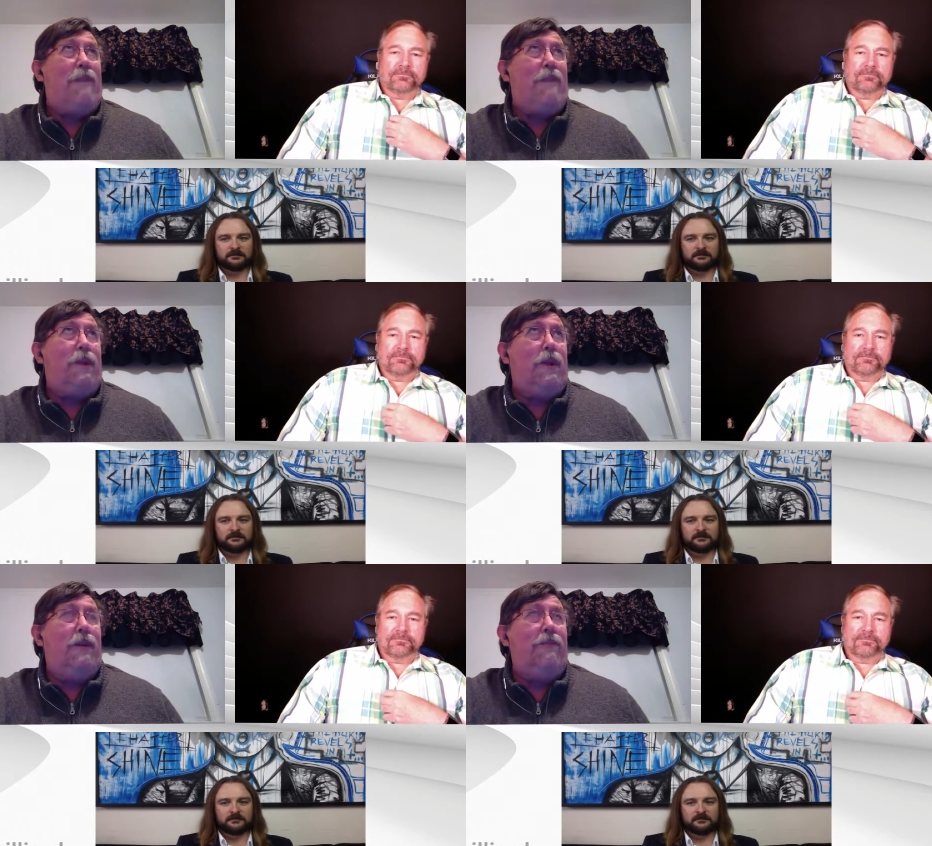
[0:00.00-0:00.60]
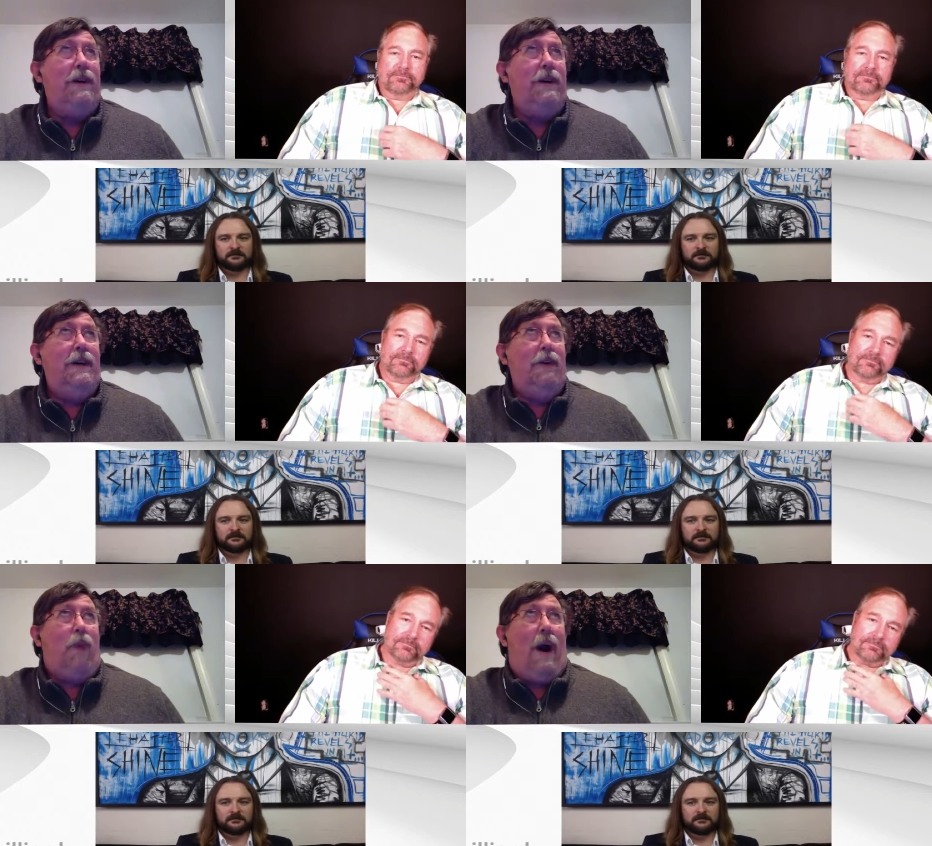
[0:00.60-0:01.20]
Speaker 1: example of,
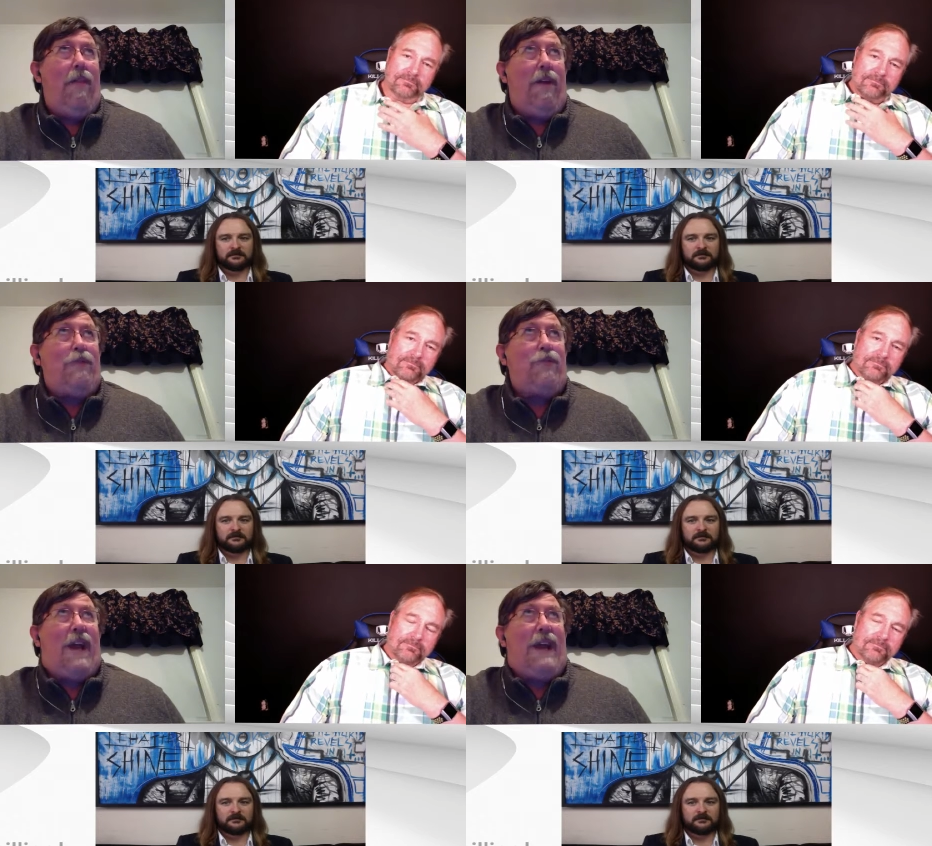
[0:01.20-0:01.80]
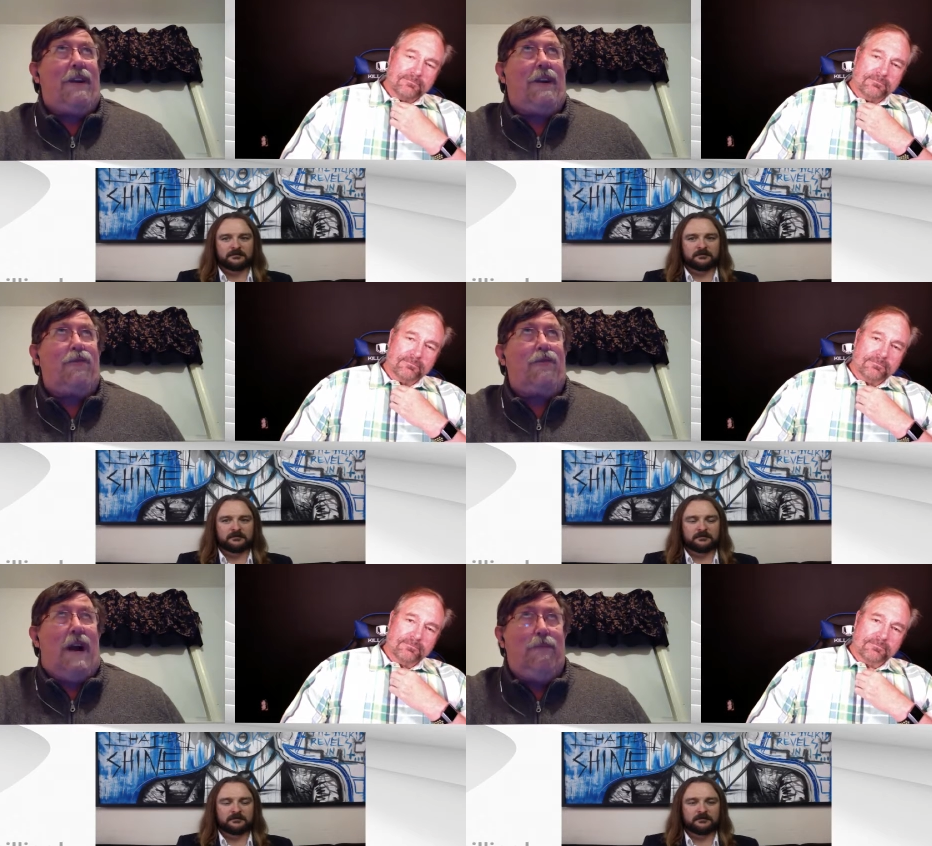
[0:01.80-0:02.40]
while, well, like you
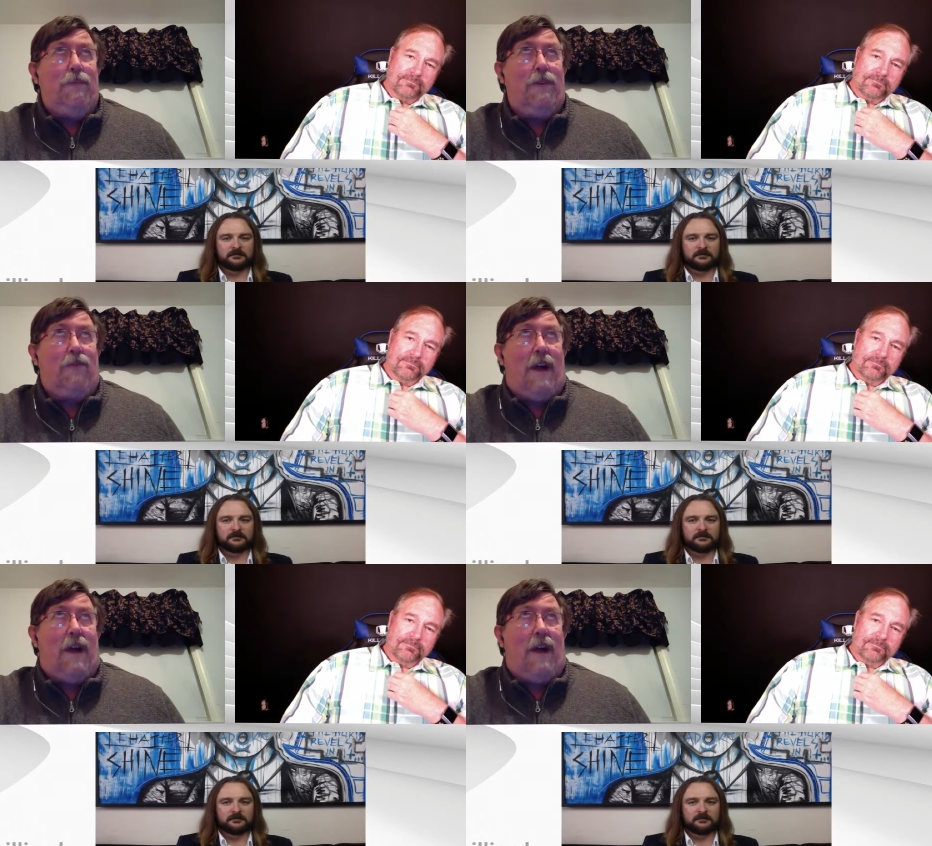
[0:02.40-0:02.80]
say, crime